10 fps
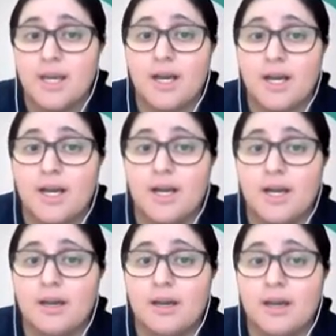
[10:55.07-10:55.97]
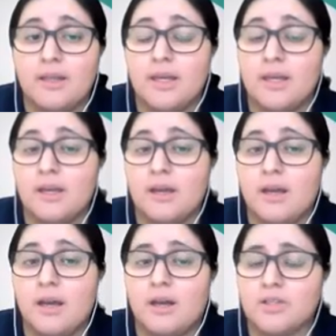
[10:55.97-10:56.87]
uh, and then
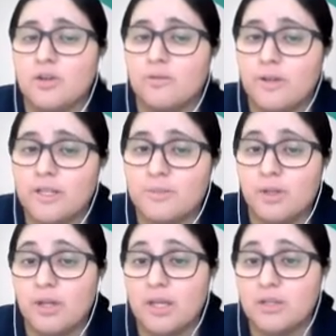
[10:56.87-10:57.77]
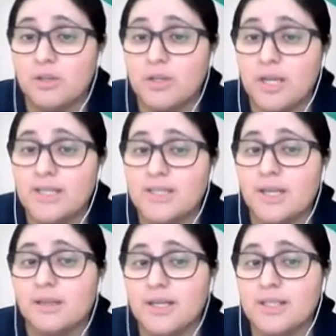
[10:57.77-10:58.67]
also flexibility and due dates
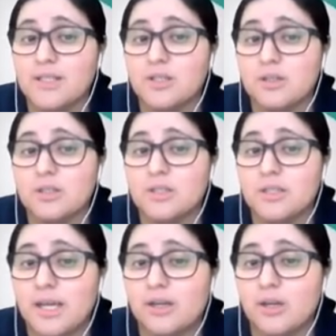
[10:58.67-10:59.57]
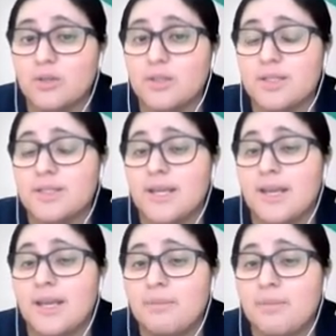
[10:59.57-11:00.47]
unless the student's diagnosis
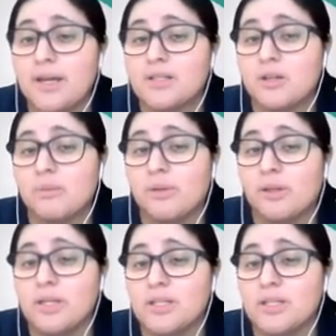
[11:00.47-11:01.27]
impacts their ability